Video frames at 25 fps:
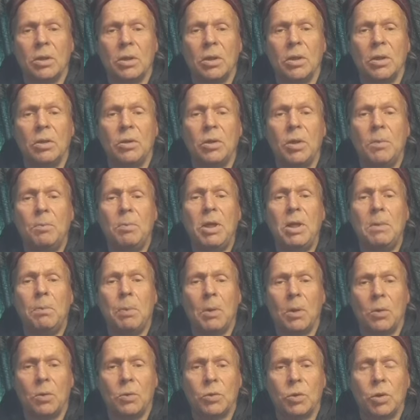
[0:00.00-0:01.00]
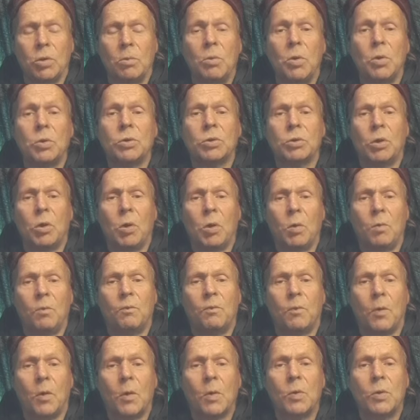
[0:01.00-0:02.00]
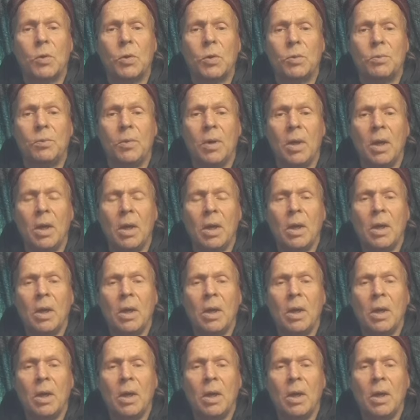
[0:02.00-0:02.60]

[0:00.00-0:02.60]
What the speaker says: the people on the motorhome forum,